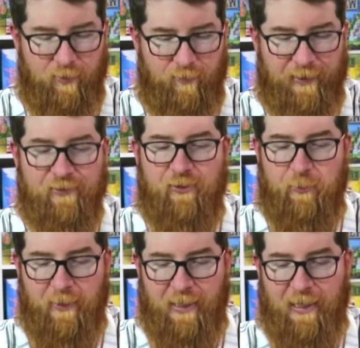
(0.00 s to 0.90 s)
things and new
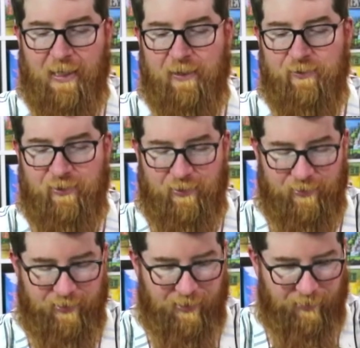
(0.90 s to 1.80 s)
mechanics
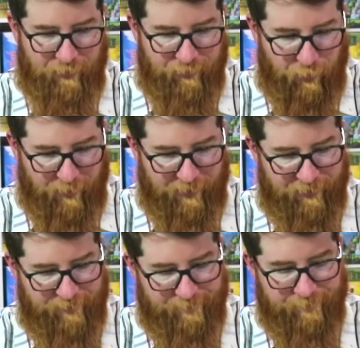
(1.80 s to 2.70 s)
and uh, new stories